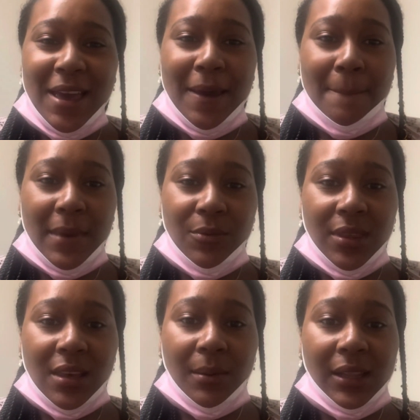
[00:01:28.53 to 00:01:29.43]
meet with
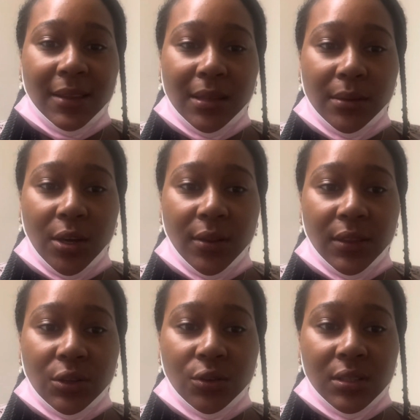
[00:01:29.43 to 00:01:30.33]
them and let them know that
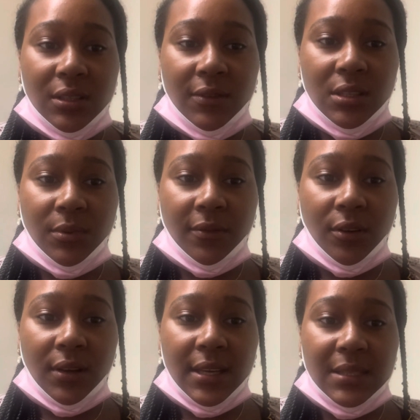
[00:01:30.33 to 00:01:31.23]
the children's division
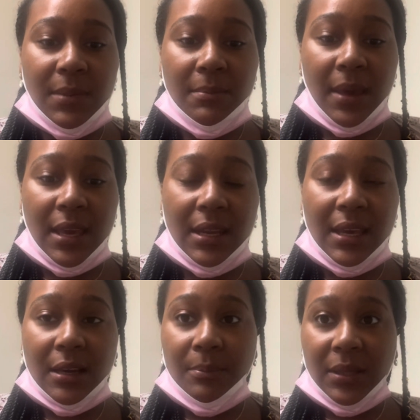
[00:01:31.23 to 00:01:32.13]
referral has been made and
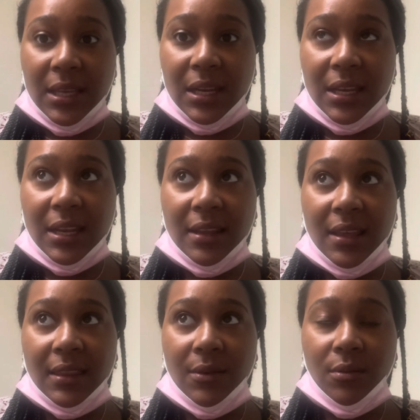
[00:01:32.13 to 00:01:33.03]
completed and that
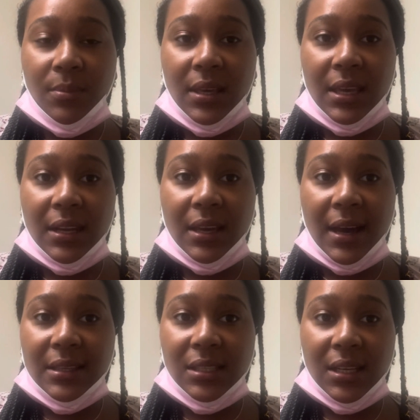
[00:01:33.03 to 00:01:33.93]
they will be getting
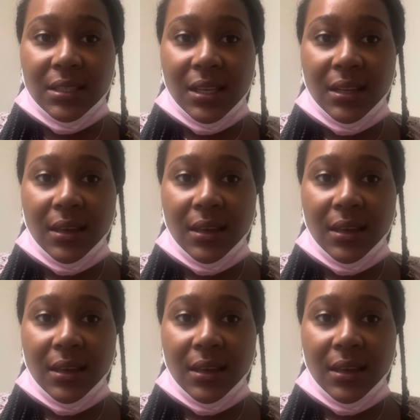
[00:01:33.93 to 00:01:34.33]
contacted.